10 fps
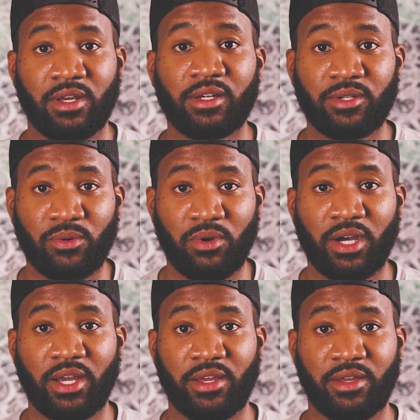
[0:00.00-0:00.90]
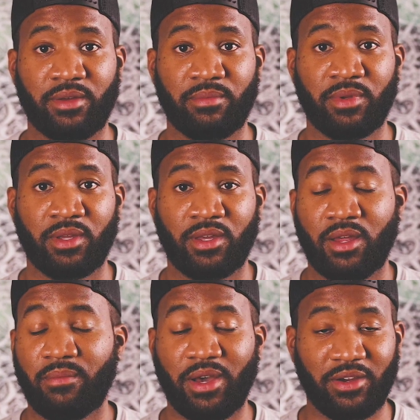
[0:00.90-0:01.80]
That's who I am.
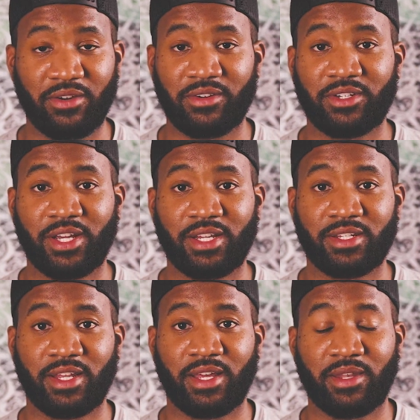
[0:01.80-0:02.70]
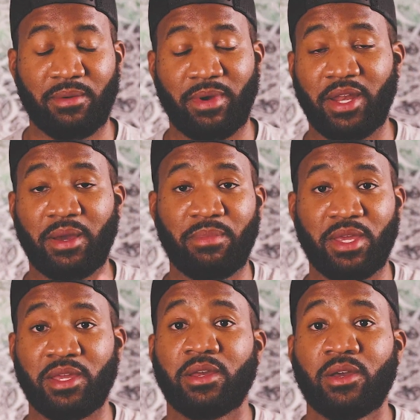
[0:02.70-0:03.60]
I'm not going to change that. That might not
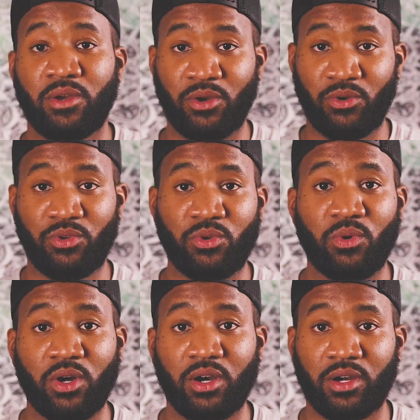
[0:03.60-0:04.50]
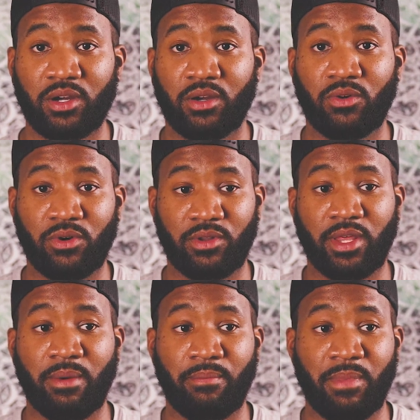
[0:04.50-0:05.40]
be who you are,
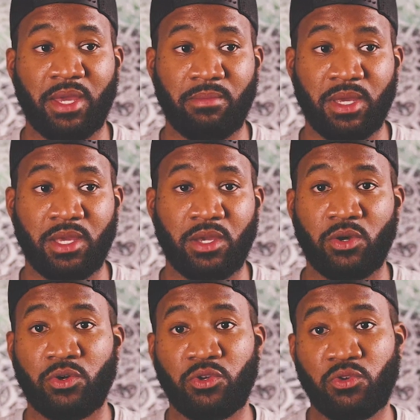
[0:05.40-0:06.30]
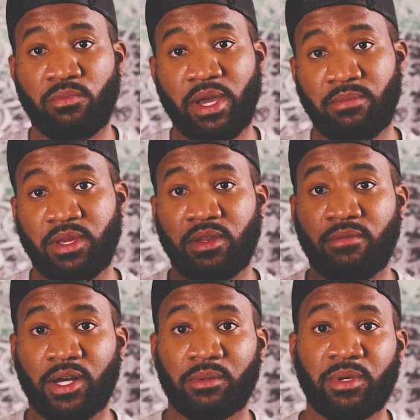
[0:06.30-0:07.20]
or that may be who you might be
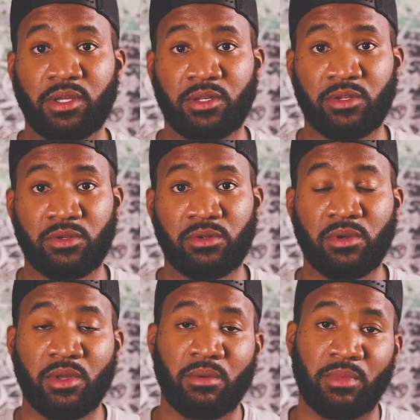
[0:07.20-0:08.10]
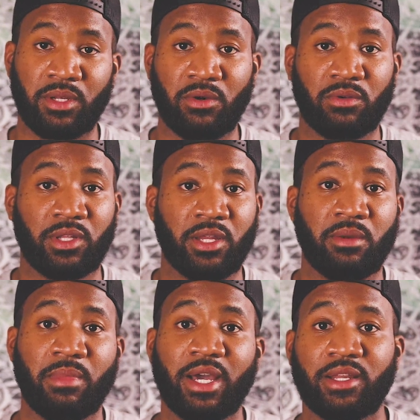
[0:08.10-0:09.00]
developing into, but don't
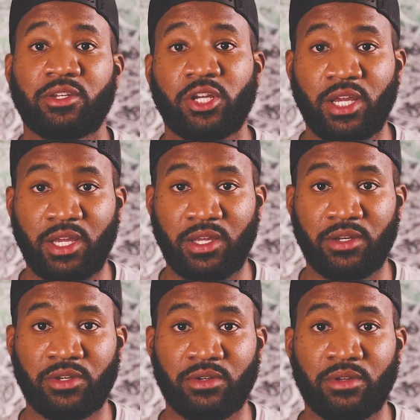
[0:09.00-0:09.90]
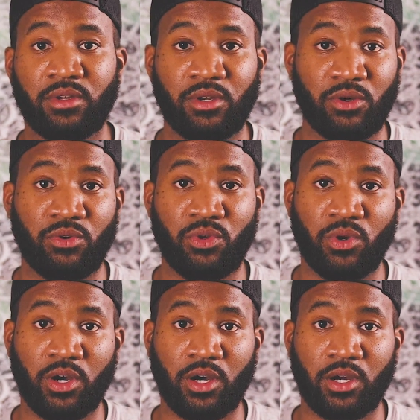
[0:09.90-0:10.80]
let anybody change who
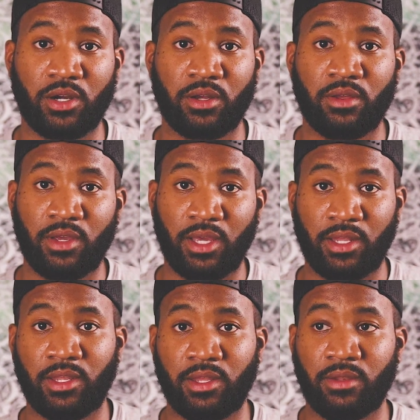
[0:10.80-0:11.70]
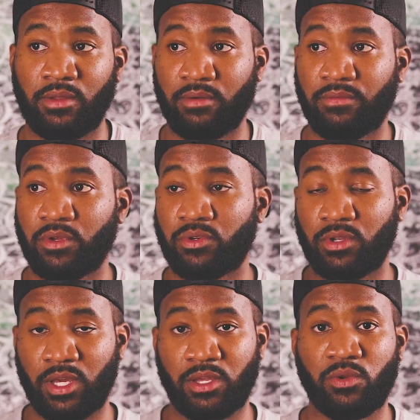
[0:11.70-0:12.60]
you are and then the
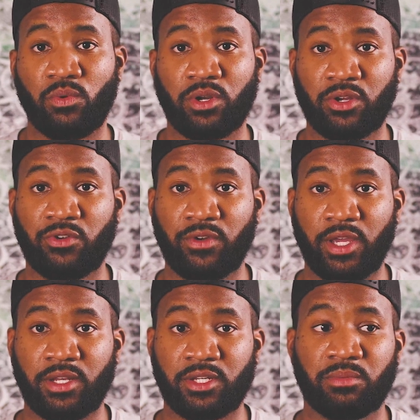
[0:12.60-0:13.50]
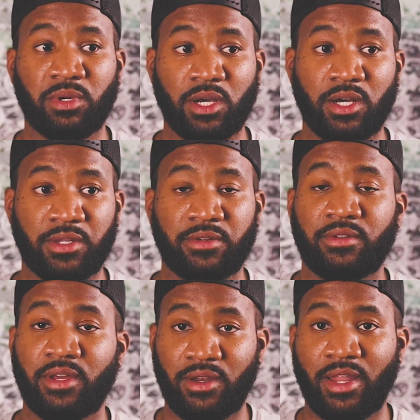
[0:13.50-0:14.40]
future that you want to create, just
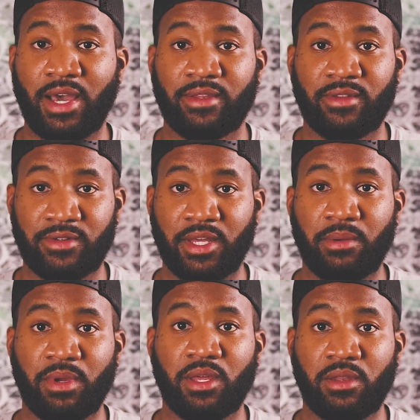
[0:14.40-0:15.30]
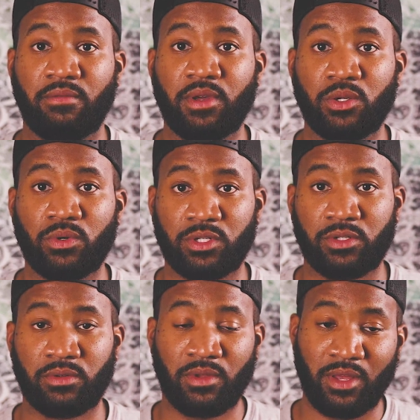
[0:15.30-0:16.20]
because they're not the same individual
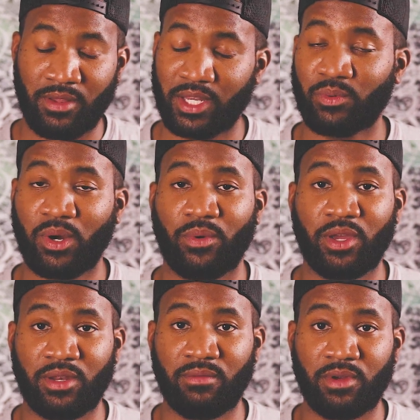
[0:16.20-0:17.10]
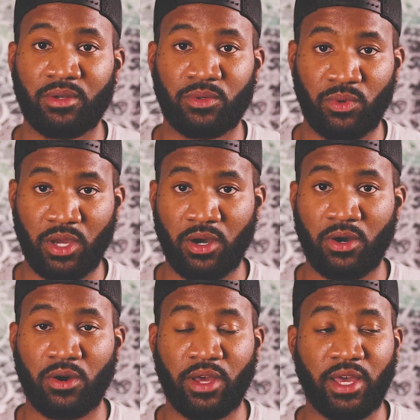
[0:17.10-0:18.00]
as you. That's why we're individuals. We
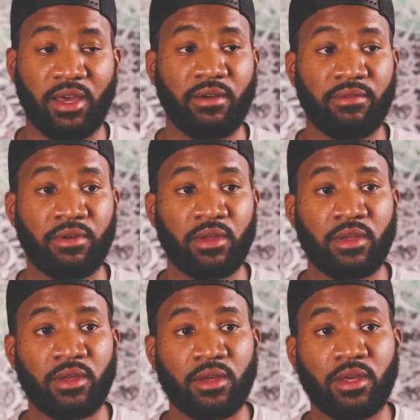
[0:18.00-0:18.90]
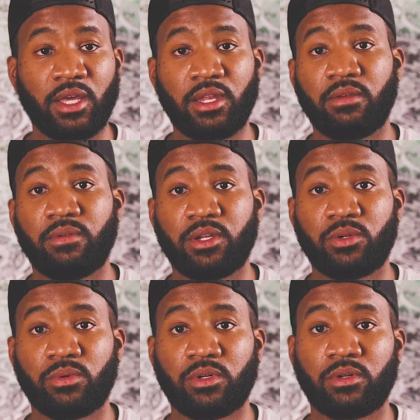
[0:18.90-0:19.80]
all have
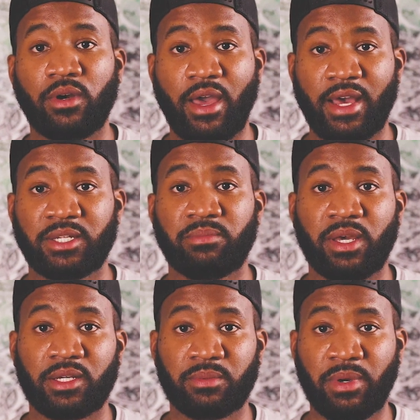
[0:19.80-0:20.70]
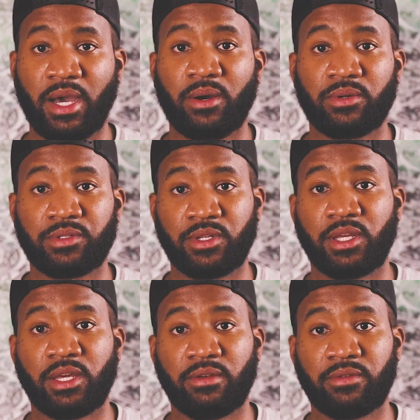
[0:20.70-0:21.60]
individual aspects, powers,
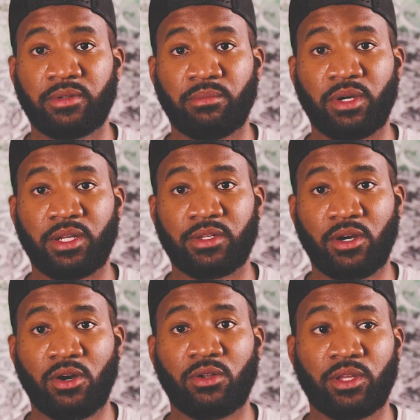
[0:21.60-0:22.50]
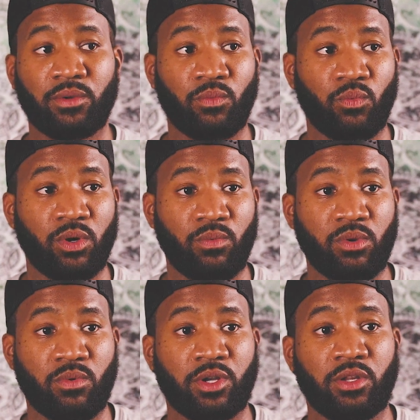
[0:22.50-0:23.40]
gifts, but it's all in what
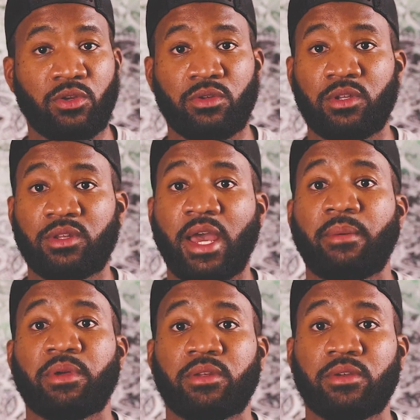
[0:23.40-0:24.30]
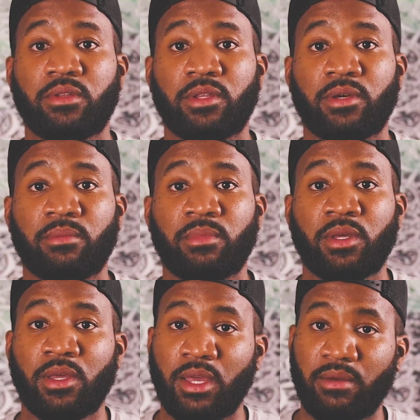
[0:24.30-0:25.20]
we want to do to tap into them
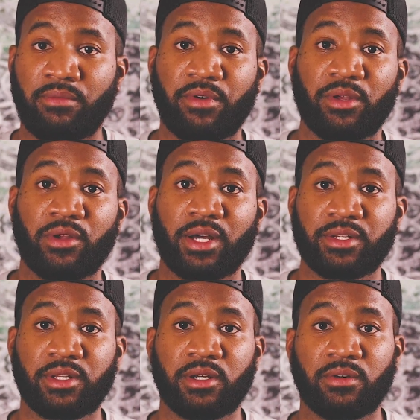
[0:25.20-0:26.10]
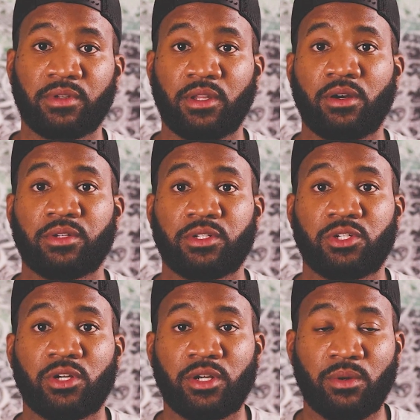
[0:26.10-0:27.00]
and further ourselves along
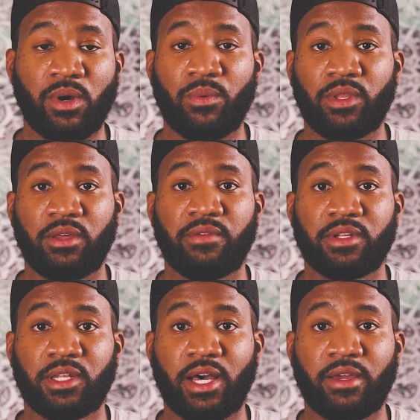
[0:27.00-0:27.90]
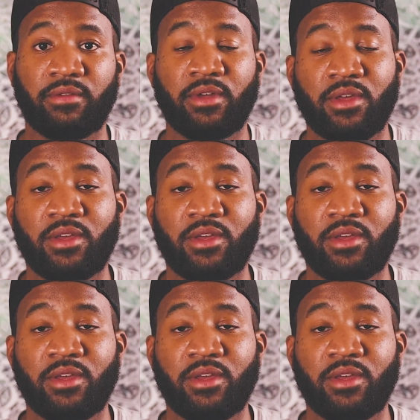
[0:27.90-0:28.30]
this journey while we live this life.